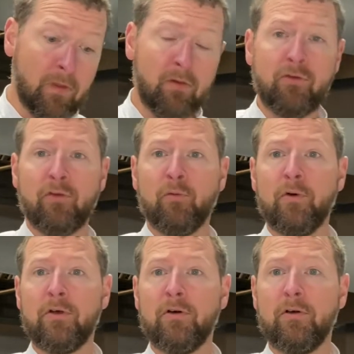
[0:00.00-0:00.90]
So
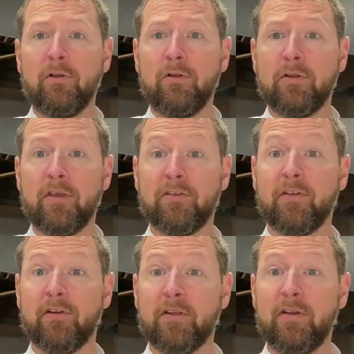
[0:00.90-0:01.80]
we'll get
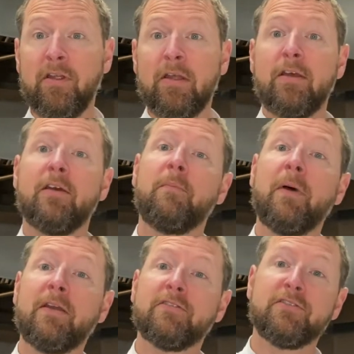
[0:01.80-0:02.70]
started, come
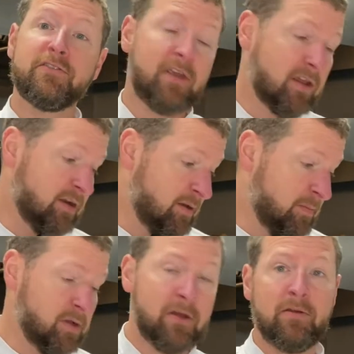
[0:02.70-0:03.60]
back in just a second.
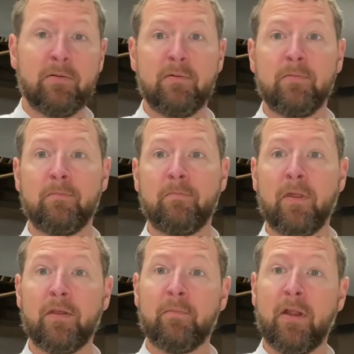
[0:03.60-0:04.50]
By
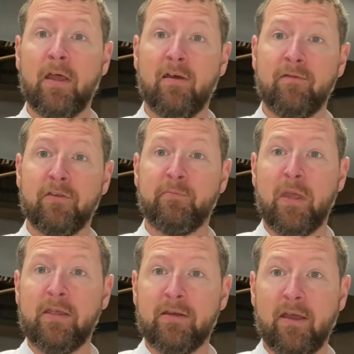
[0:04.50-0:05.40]
then I'm gonna have this
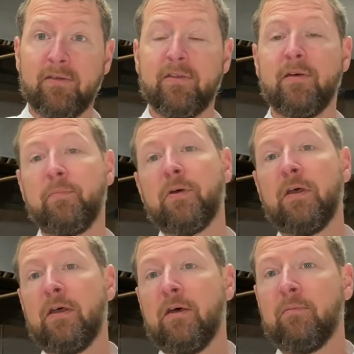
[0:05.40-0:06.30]
bacon diced up.
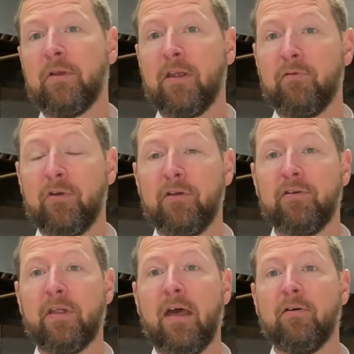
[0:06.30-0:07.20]
I'm gonna get it
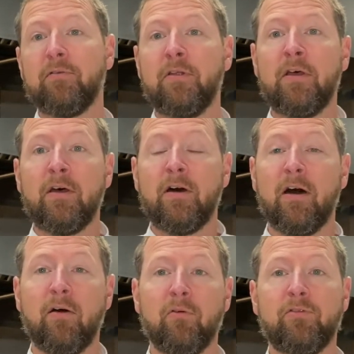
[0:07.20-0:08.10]
rendered down.
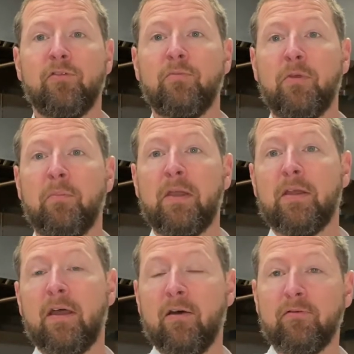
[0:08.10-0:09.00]
We'll scoop the
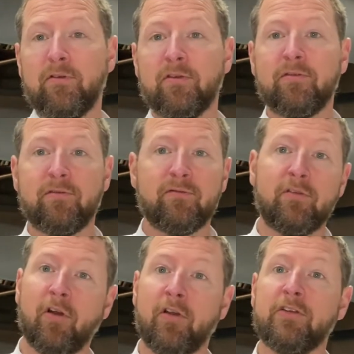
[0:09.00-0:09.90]
bacon out to
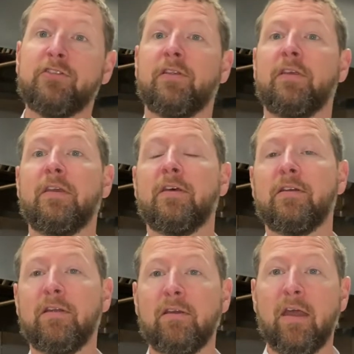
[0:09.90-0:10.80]
garnish at the
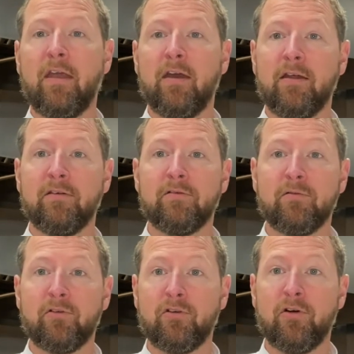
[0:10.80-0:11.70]
end and
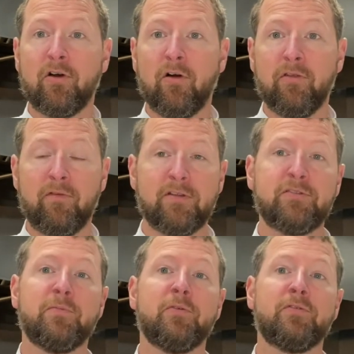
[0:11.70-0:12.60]
cook all the
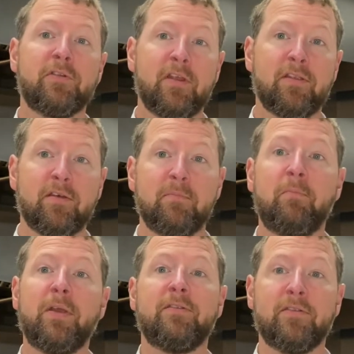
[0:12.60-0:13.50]
vegetables and get the
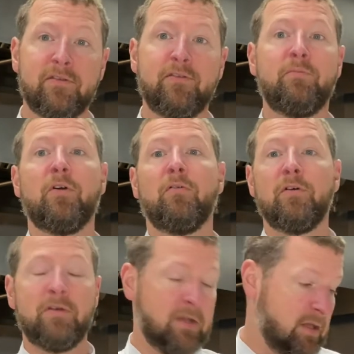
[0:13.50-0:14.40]
base of the soup
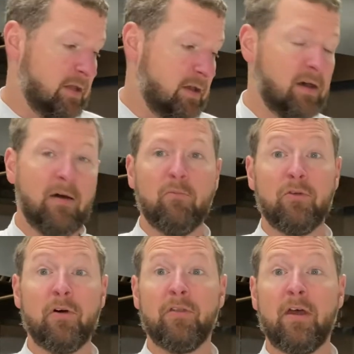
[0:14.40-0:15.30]
going
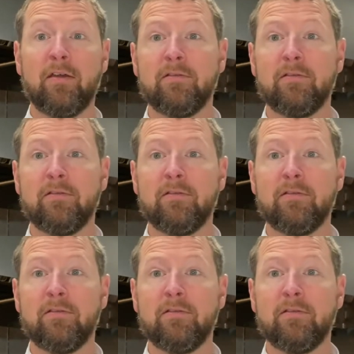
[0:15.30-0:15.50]
with all that